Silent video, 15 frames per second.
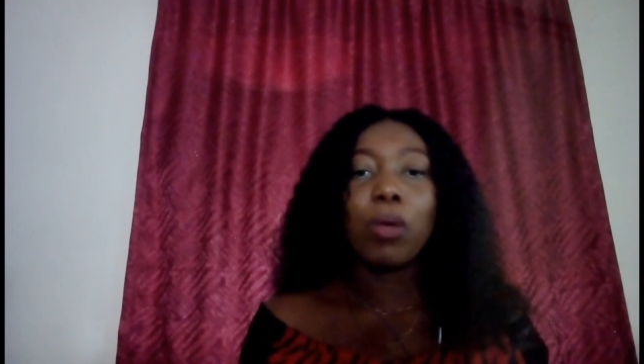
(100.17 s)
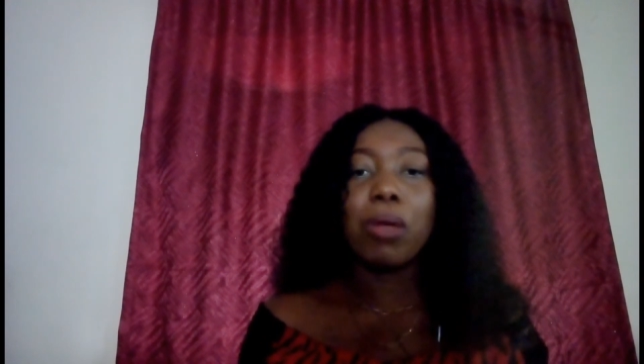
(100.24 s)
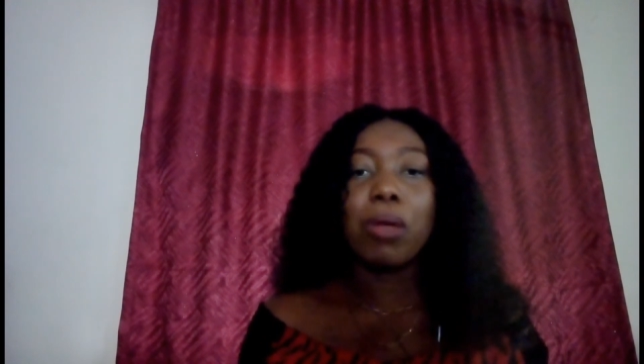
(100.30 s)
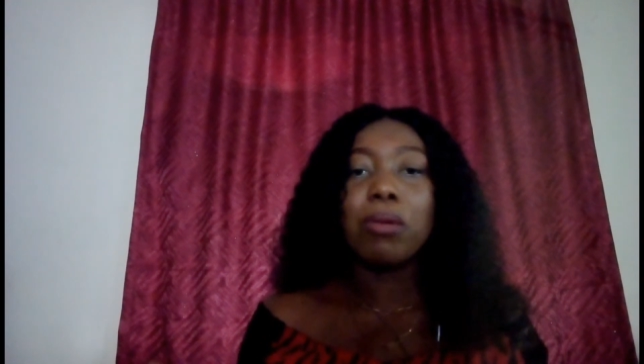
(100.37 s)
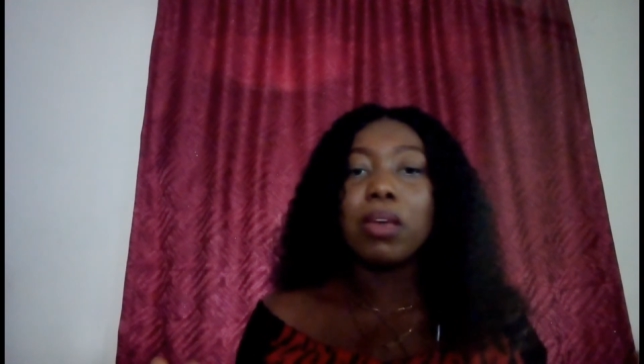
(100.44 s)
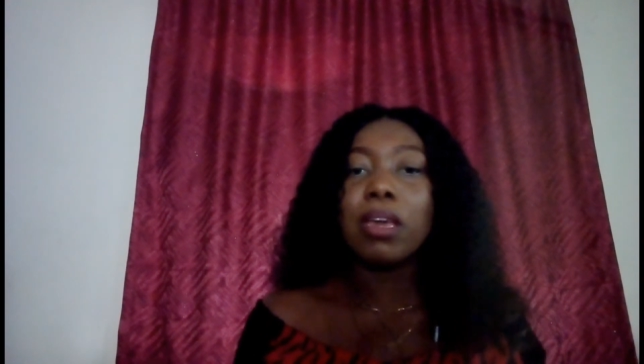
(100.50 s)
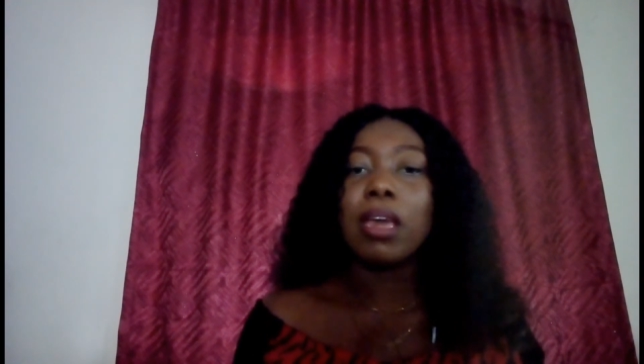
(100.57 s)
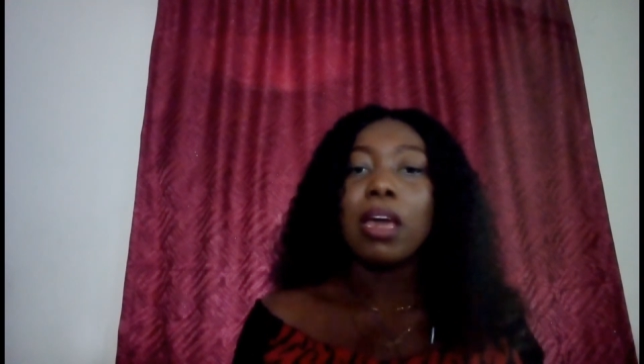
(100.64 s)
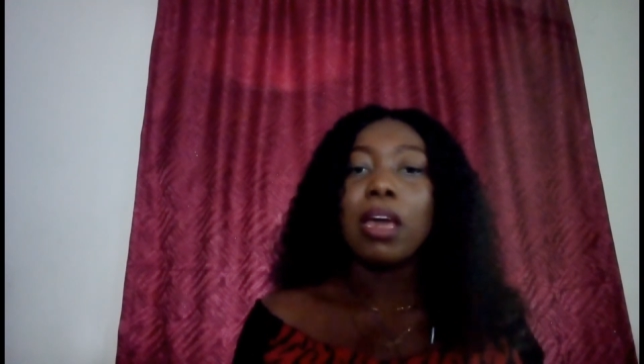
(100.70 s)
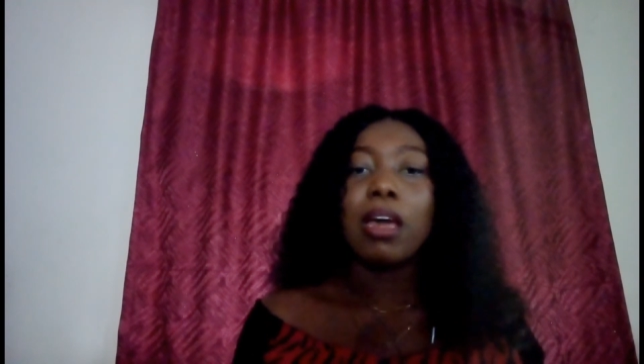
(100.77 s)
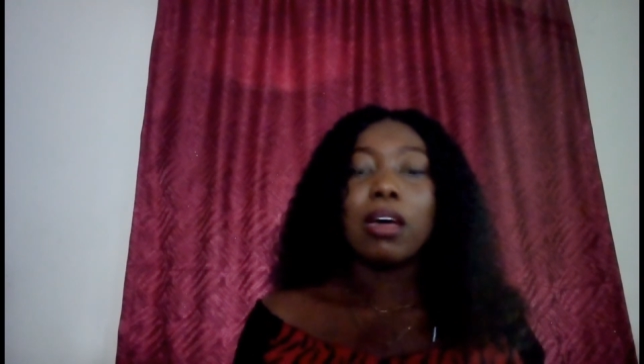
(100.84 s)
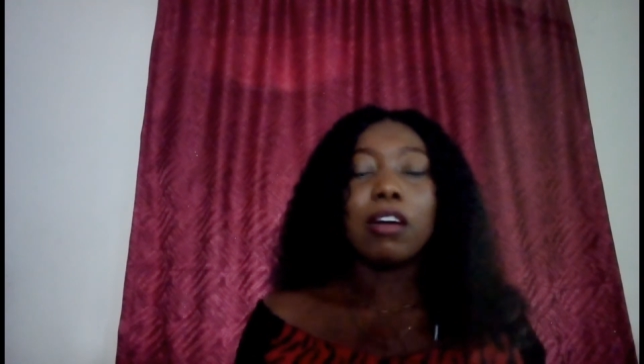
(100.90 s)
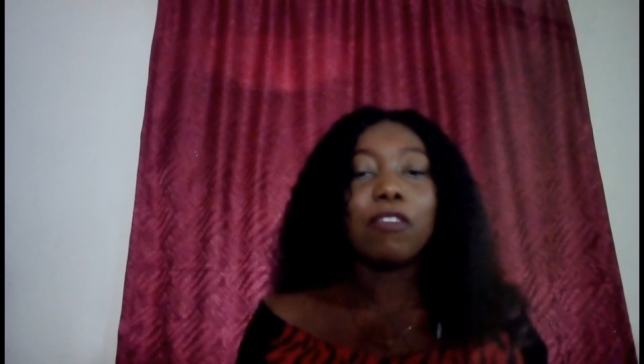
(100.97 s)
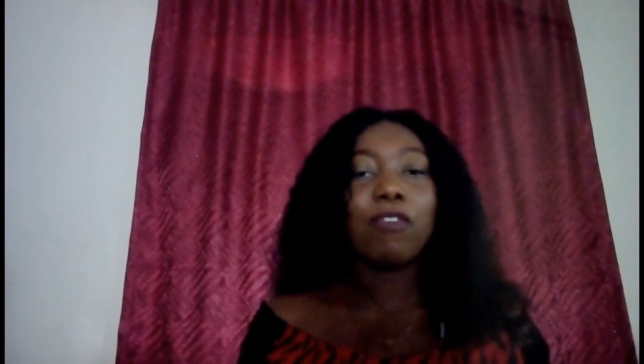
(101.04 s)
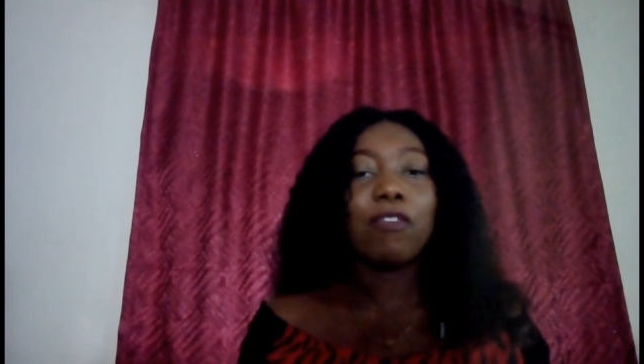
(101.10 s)
wearing
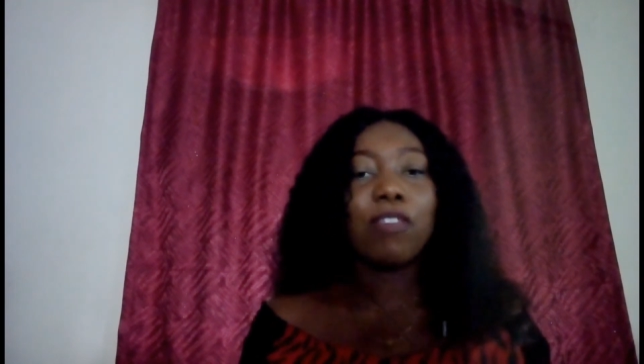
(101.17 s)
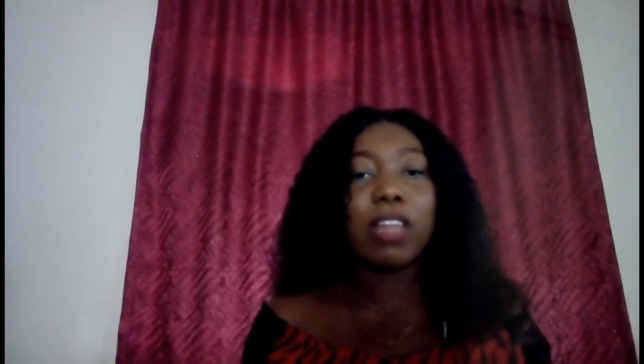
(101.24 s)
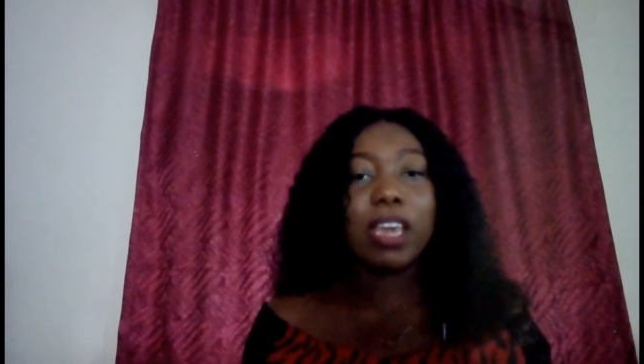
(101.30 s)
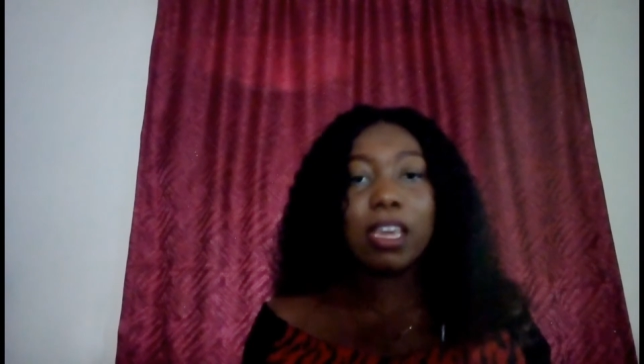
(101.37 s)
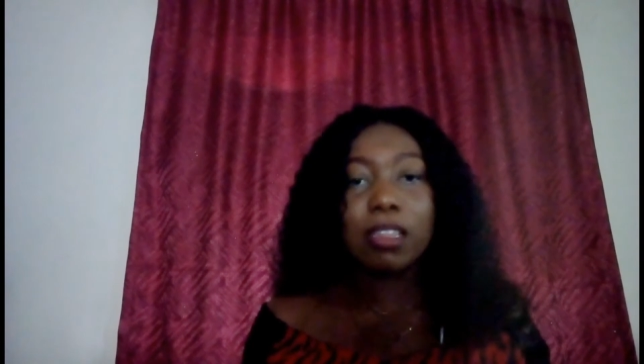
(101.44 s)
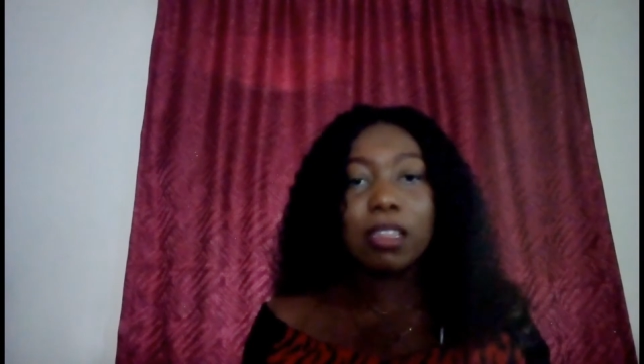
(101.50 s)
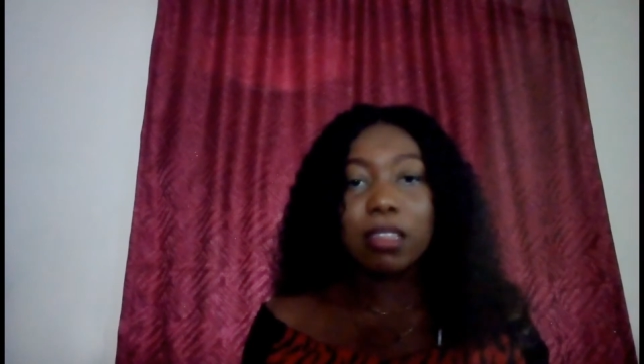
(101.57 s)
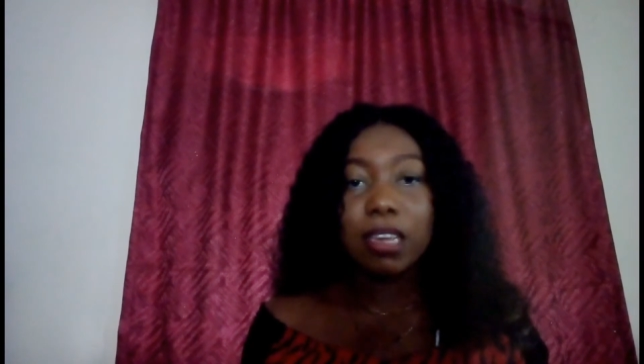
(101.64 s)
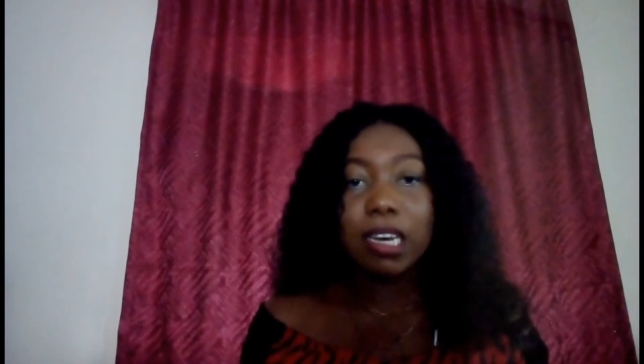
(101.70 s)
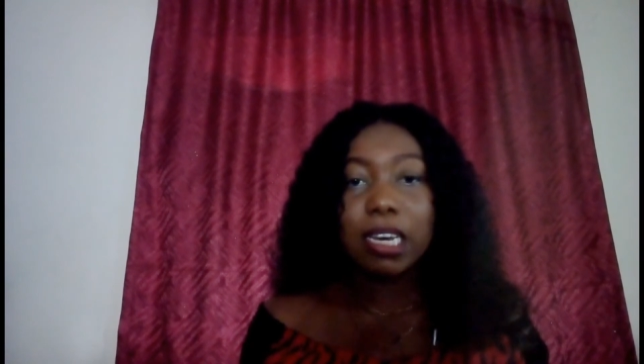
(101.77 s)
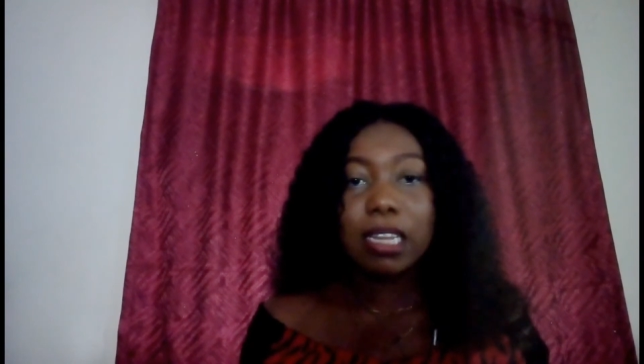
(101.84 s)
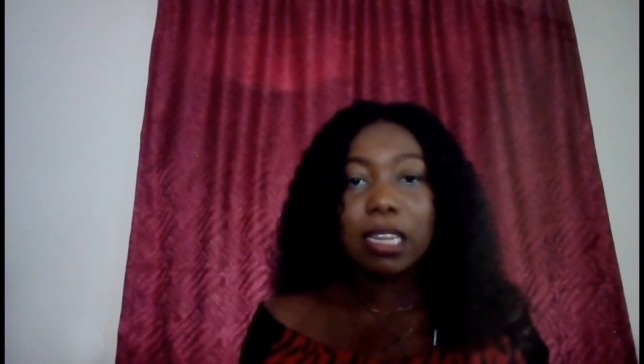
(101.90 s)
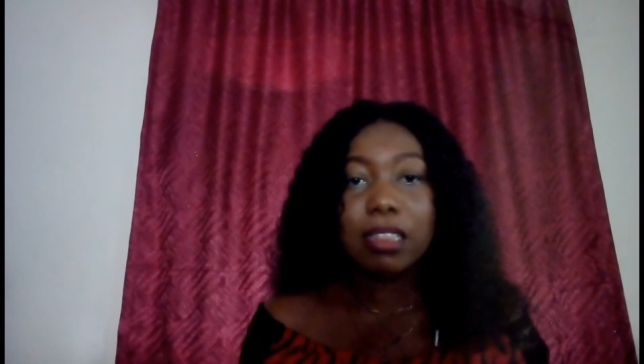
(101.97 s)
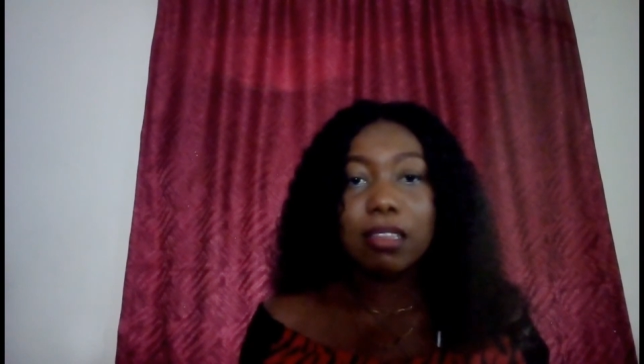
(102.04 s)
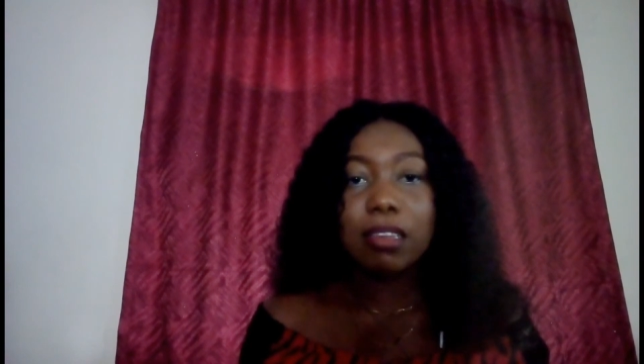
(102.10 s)
a flared
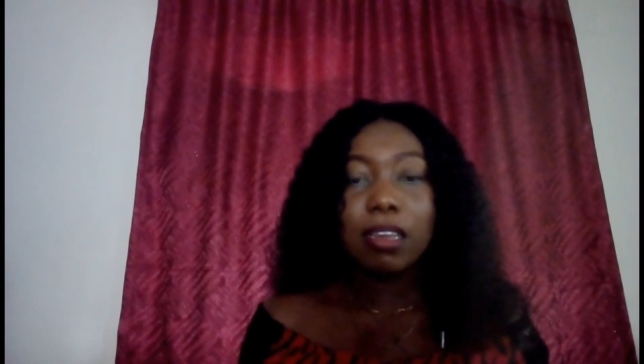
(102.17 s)
skirt,